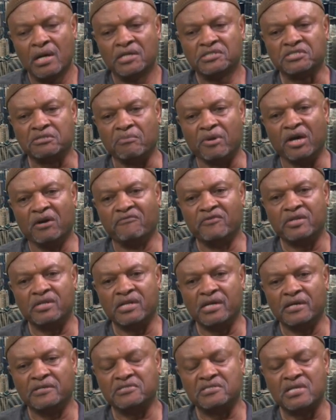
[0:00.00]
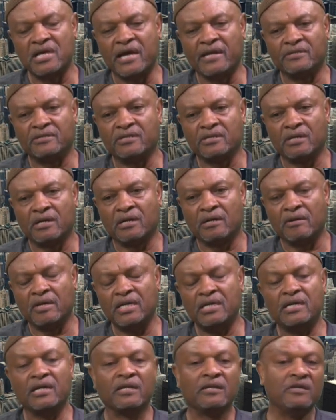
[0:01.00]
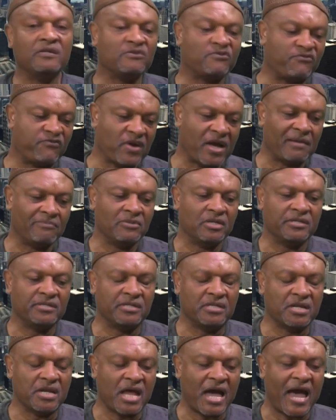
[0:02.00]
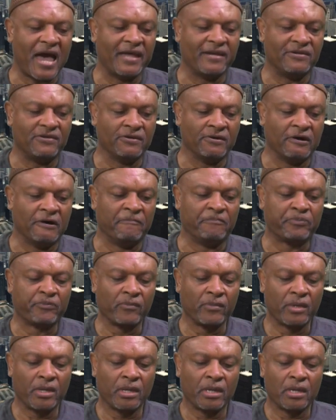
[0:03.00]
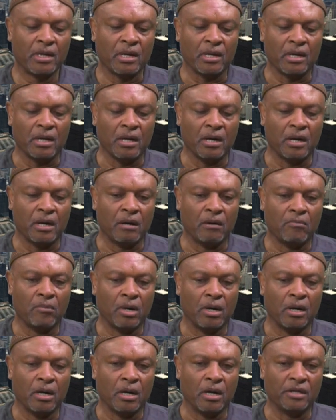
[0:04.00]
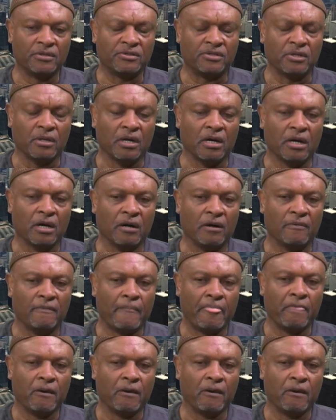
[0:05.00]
some evidence that uh, he and his family denied uh, uh, uh, uh,